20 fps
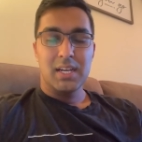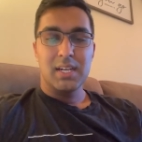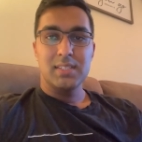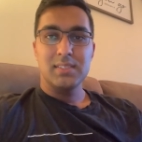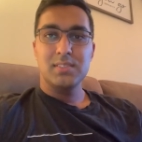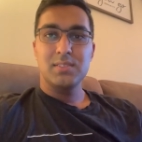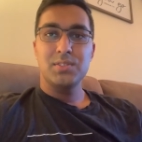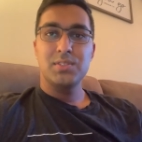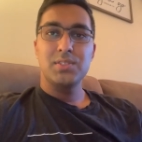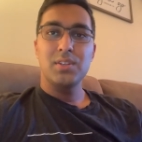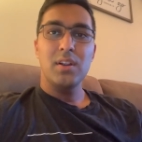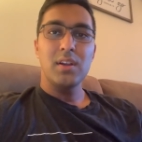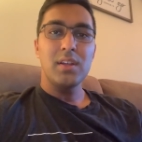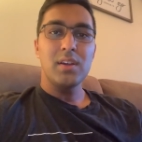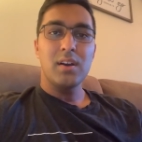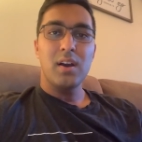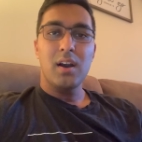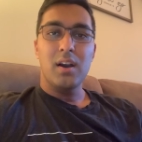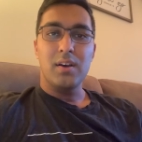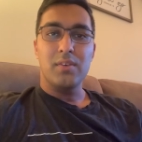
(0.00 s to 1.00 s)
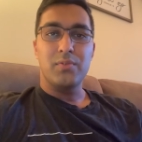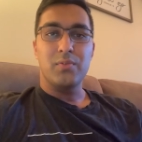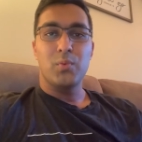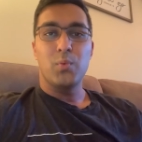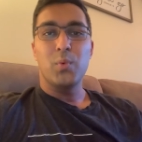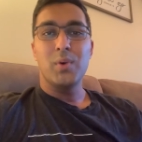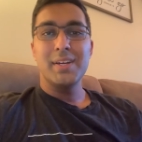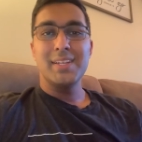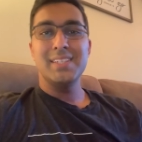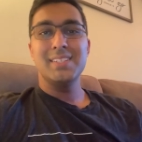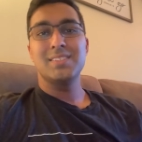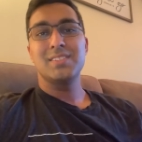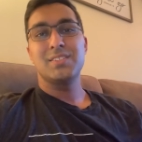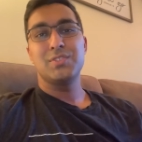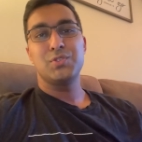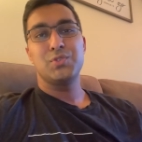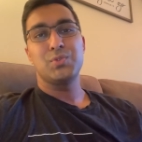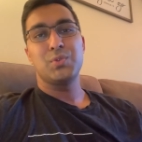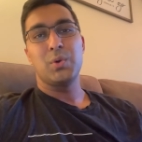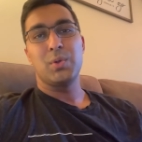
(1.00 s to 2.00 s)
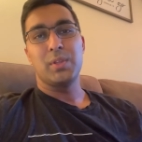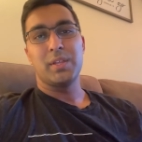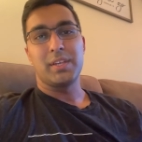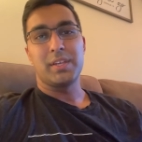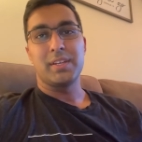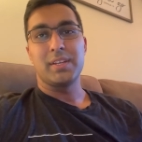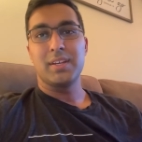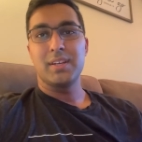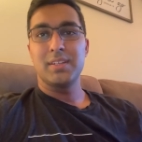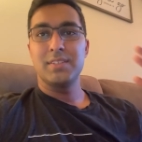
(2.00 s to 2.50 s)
So starting off, what is controlling?